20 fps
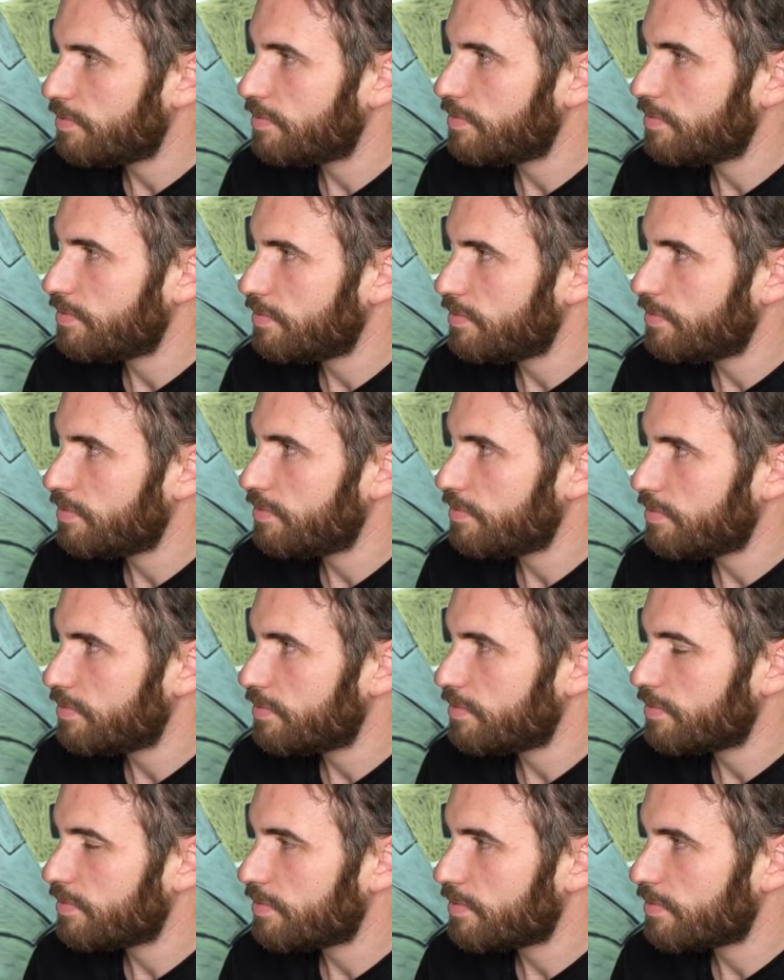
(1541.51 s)

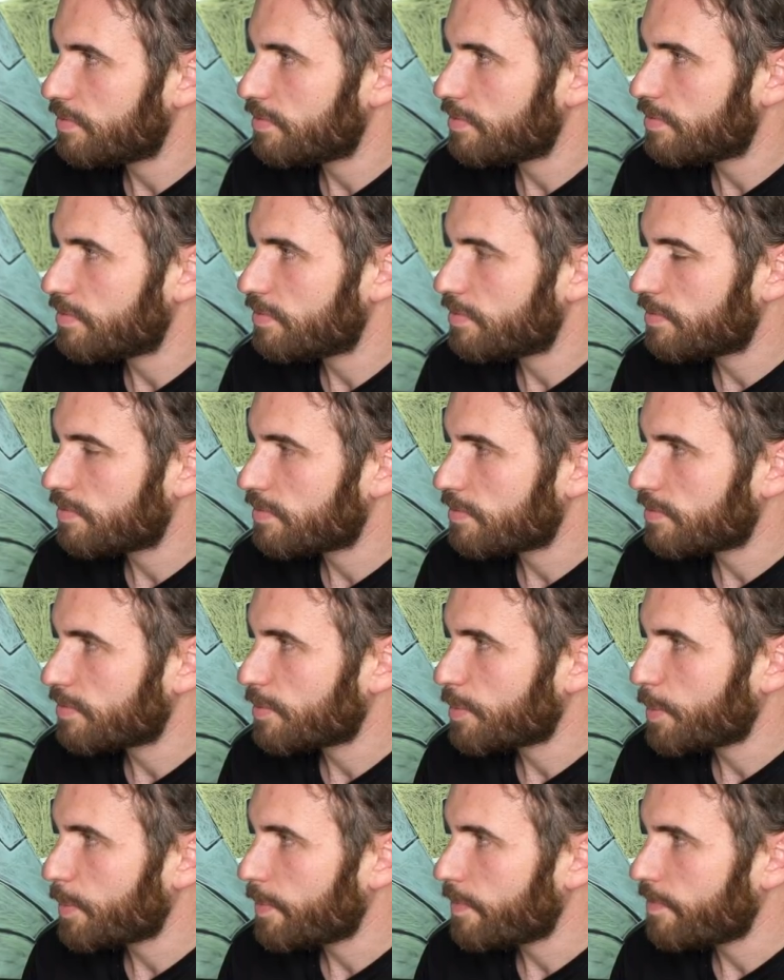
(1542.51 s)

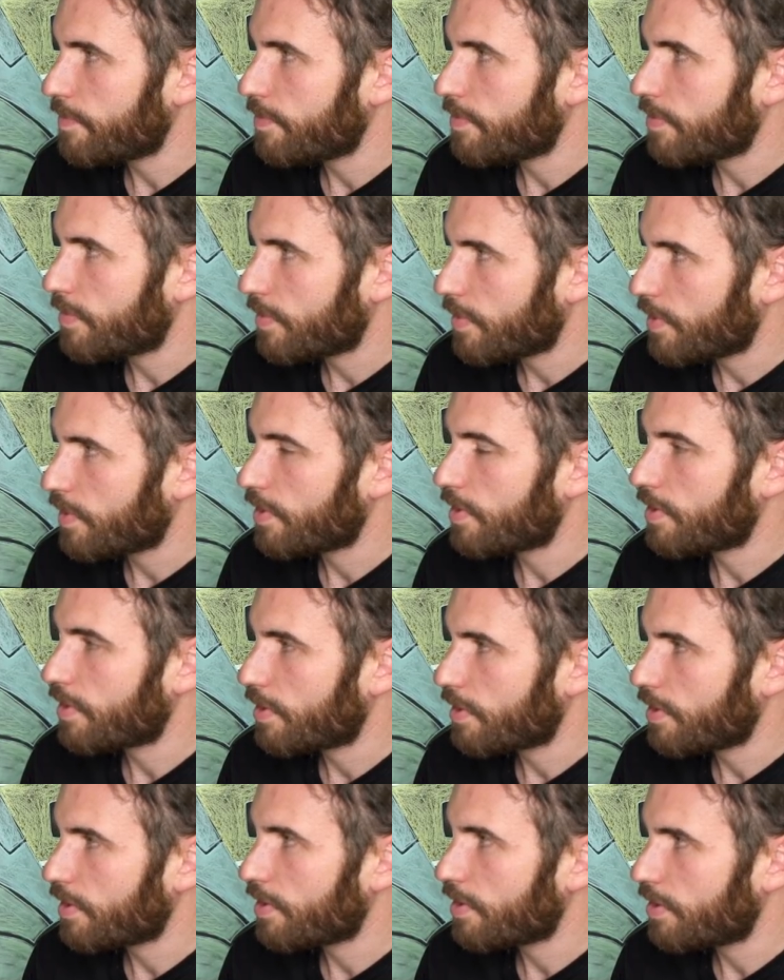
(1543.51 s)

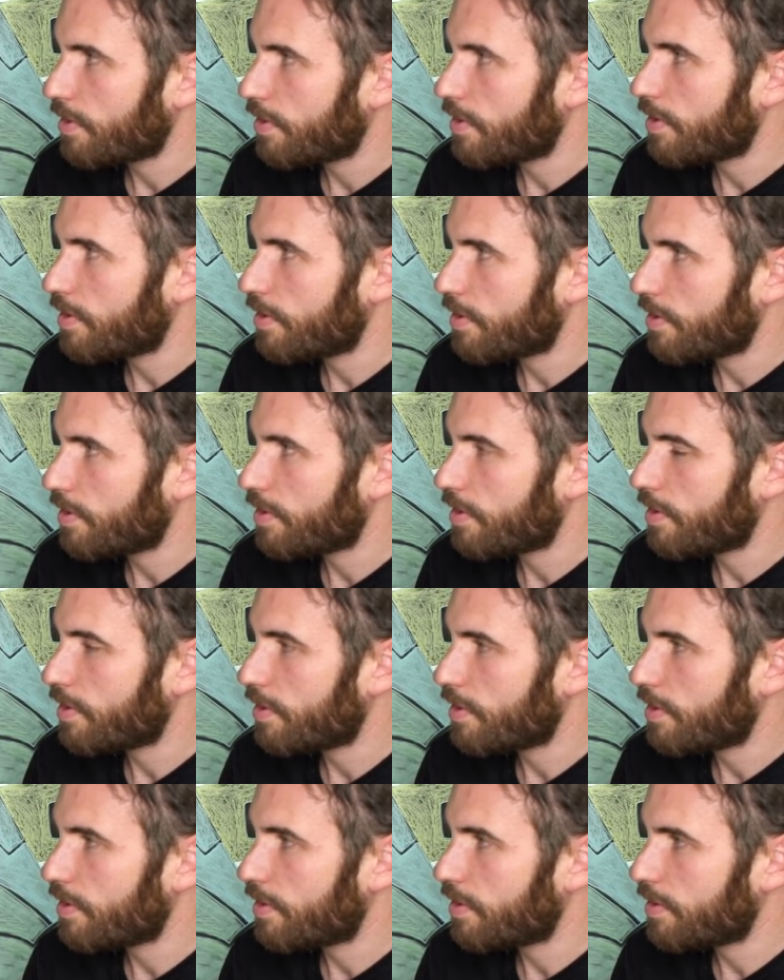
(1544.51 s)

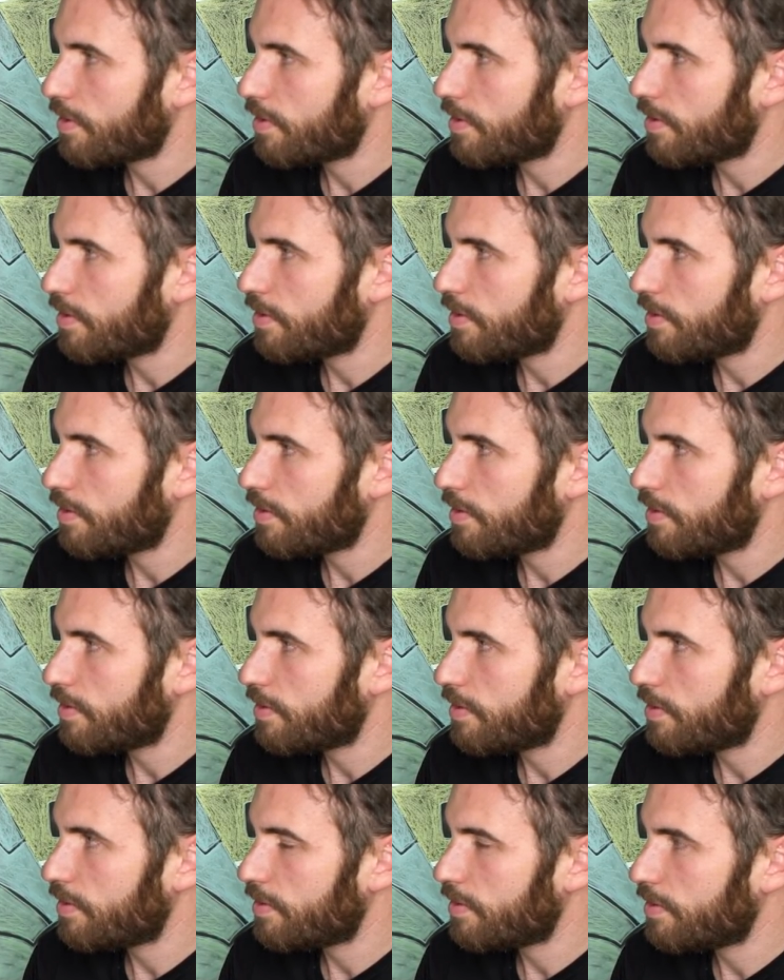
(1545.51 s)

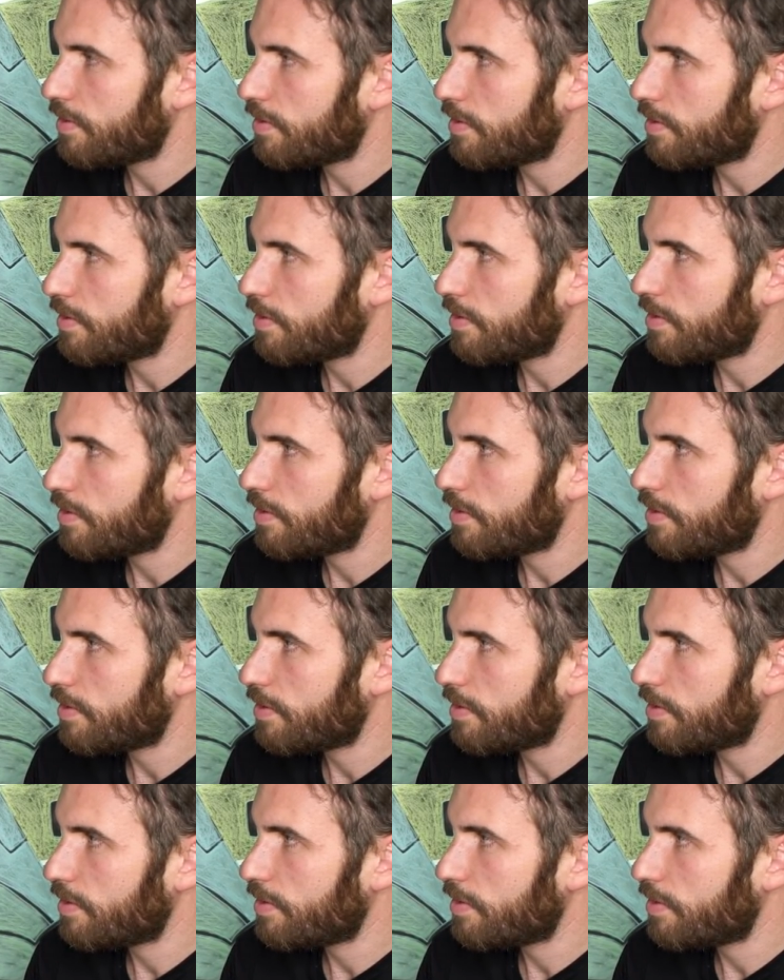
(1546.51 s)

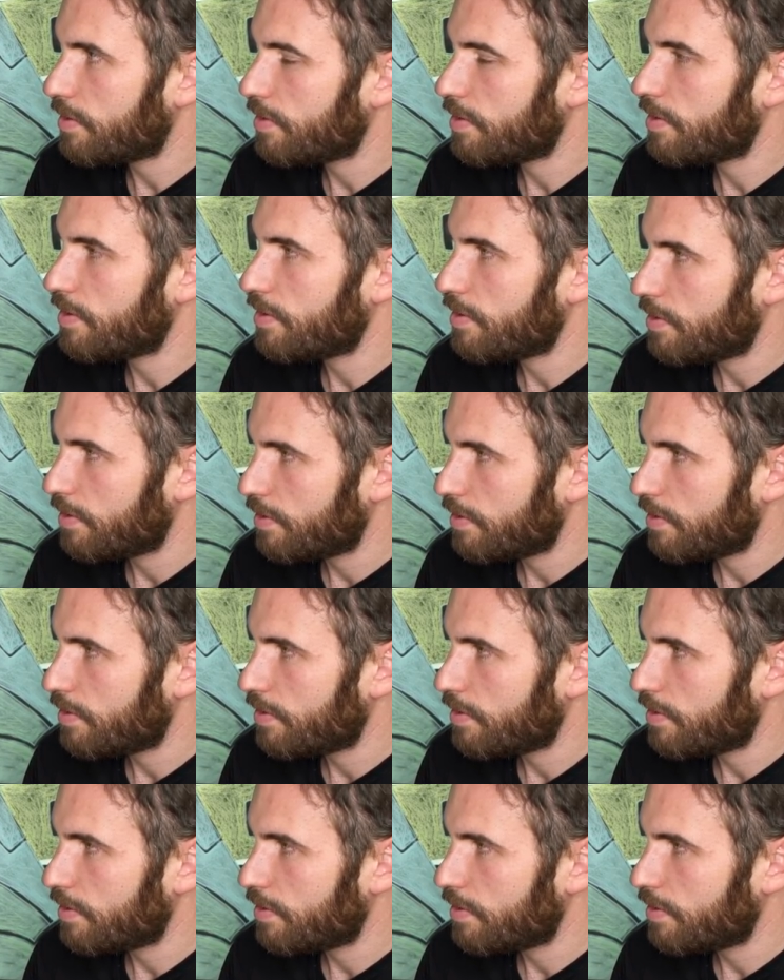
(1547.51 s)
The person shown says nothing.